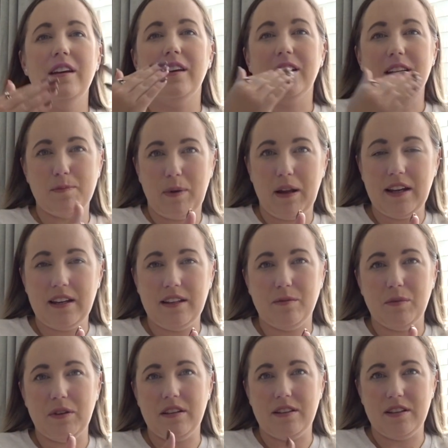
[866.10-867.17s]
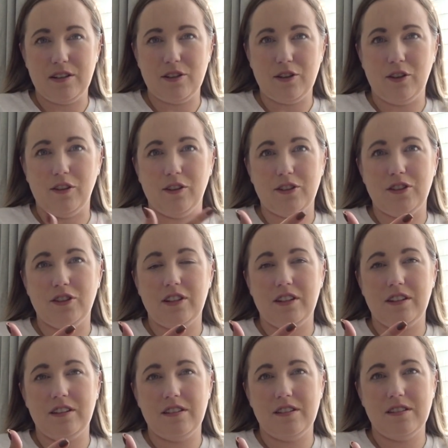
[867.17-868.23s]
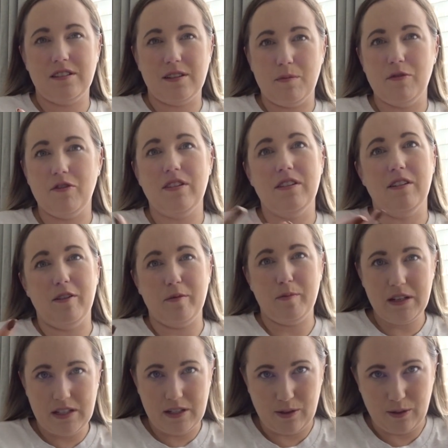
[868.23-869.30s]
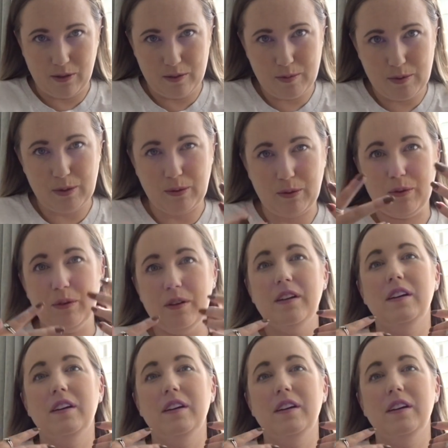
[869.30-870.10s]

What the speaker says: explain with the discharge summary that I'd been to the hospital,